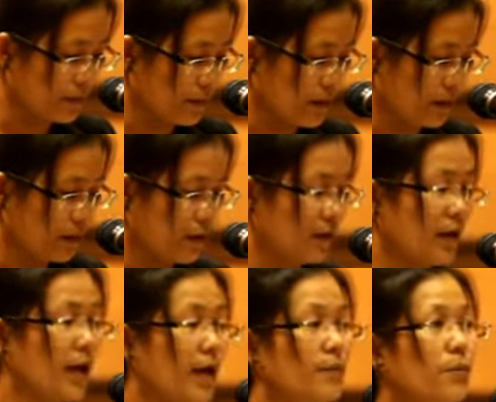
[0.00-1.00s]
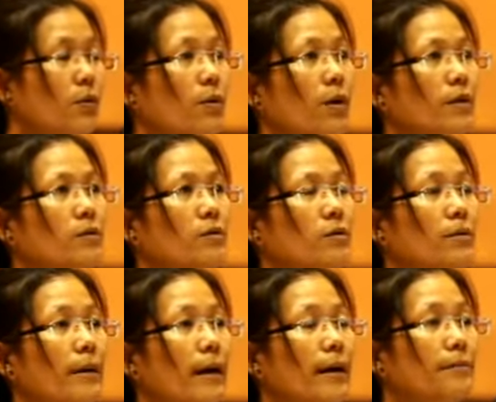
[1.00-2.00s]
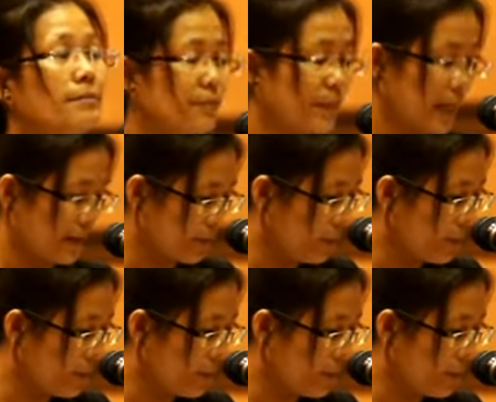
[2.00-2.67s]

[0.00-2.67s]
women coming from rural area, and they